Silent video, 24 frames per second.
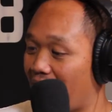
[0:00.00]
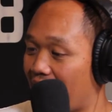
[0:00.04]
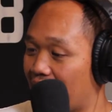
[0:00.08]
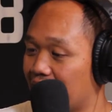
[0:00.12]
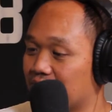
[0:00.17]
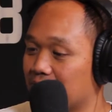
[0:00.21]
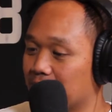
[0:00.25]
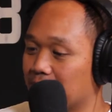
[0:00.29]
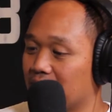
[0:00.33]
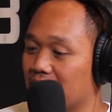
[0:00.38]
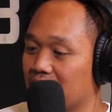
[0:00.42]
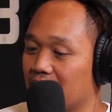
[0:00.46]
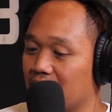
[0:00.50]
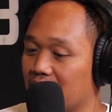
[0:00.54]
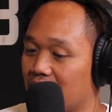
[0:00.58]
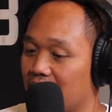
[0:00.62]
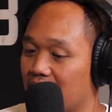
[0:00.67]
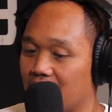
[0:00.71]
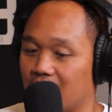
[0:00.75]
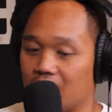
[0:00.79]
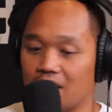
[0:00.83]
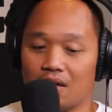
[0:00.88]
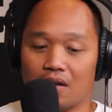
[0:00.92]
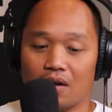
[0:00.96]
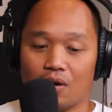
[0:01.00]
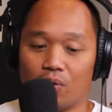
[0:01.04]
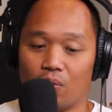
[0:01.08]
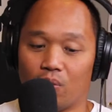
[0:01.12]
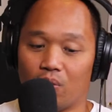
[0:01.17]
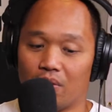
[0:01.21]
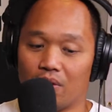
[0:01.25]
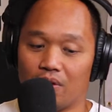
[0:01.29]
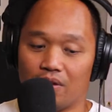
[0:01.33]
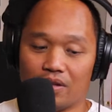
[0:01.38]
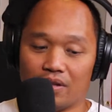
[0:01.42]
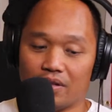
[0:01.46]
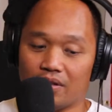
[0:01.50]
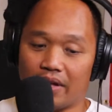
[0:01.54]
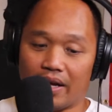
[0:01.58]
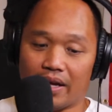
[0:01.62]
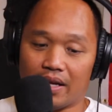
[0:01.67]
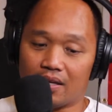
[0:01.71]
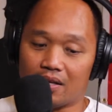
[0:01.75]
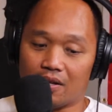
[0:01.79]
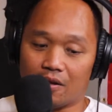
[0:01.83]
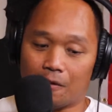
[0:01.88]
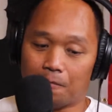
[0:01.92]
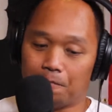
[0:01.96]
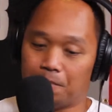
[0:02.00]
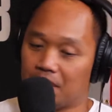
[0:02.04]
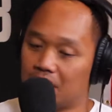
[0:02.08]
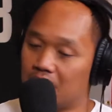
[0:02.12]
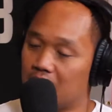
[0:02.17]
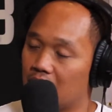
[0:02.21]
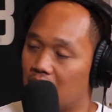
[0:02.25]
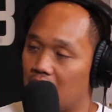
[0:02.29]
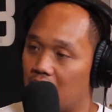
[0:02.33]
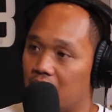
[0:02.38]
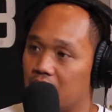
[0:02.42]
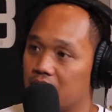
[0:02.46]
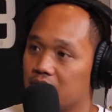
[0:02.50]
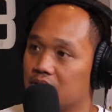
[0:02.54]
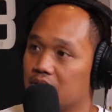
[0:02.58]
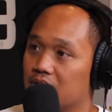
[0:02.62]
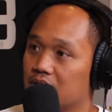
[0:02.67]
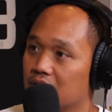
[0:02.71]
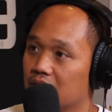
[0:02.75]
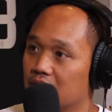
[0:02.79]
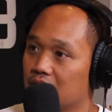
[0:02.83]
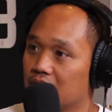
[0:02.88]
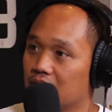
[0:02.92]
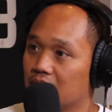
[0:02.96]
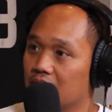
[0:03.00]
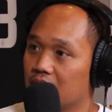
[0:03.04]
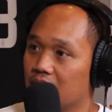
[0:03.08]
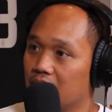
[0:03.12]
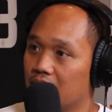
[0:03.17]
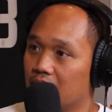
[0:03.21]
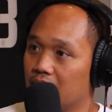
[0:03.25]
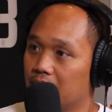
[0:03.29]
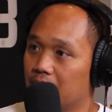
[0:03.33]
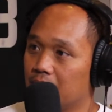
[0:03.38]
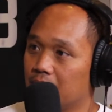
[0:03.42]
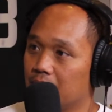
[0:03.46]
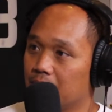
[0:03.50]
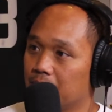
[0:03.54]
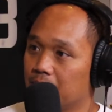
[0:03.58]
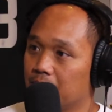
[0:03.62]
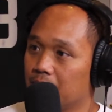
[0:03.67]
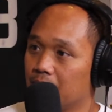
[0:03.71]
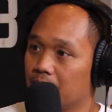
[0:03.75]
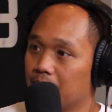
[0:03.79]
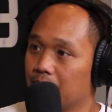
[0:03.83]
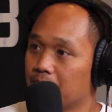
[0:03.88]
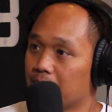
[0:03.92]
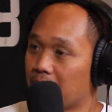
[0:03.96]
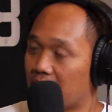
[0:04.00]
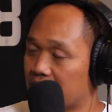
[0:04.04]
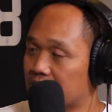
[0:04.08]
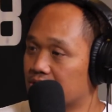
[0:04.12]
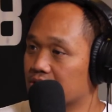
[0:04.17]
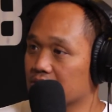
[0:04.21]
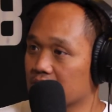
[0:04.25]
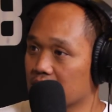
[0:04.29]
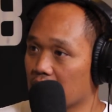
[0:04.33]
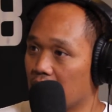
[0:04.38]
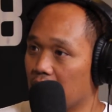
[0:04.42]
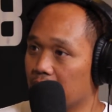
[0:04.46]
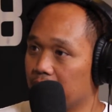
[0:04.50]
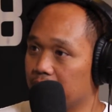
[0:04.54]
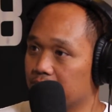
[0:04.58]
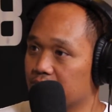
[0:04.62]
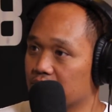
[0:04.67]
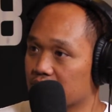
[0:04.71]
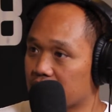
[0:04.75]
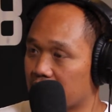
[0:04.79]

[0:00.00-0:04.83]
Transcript: have to be in a beyond messed up